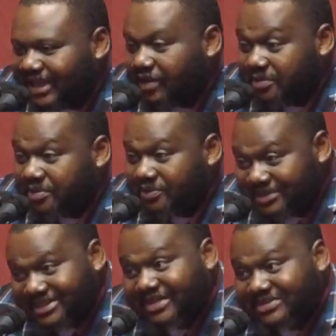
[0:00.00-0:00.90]
I remember when
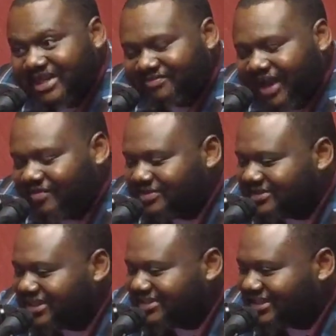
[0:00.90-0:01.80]
this kid was like 5 or
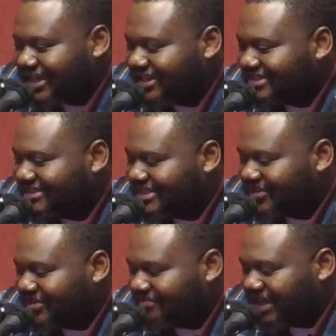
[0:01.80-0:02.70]
6, and now he's, you know,
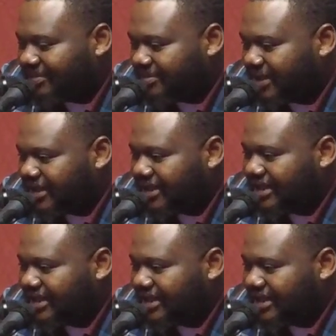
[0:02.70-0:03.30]
a family man.